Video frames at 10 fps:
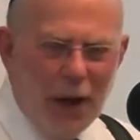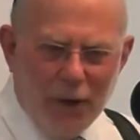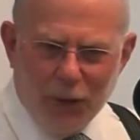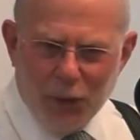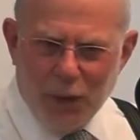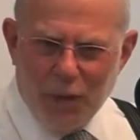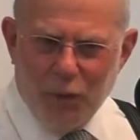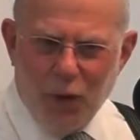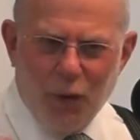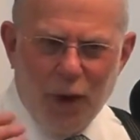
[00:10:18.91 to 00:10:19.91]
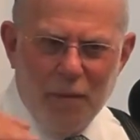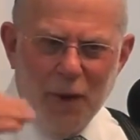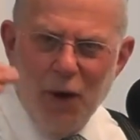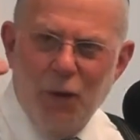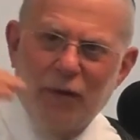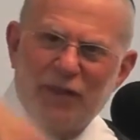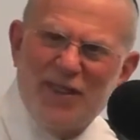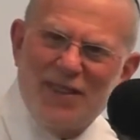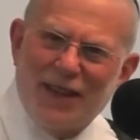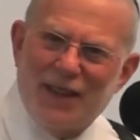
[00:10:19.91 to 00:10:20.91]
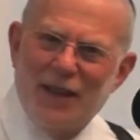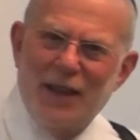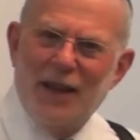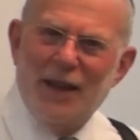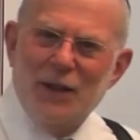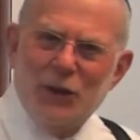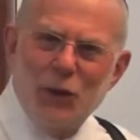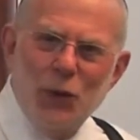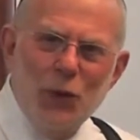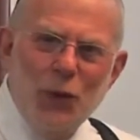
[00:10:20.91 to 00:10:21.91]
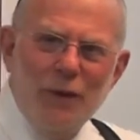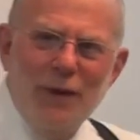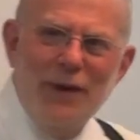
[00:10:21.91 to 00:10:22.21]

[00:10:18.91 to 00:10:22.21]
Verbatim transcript: after the program, we have to stick to,